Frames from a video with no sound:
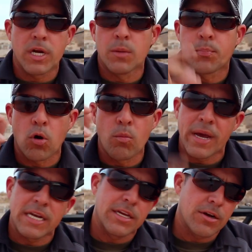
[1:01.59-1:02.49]
ear pro,
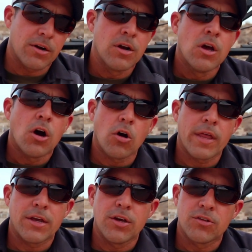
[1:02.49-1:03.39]
med gear, all
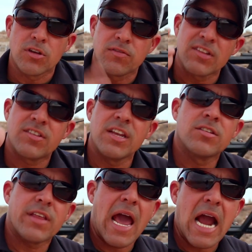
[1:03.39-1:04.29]
that good stuff. Let's get
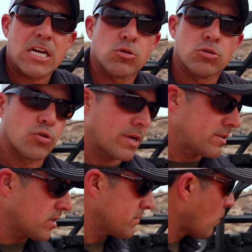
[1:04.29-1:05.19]
into the actual training
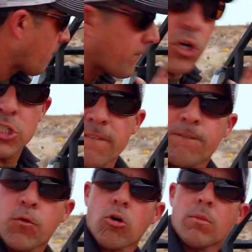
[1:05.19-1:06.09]
stuff. So first and
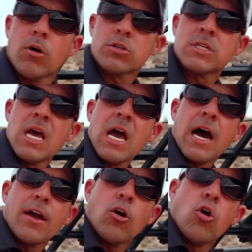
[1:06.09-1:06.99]
foremost,
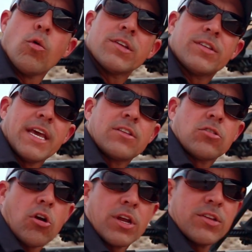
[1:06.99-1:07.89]
I always take
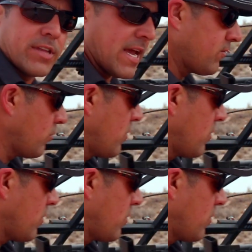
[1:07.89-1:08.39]
target stands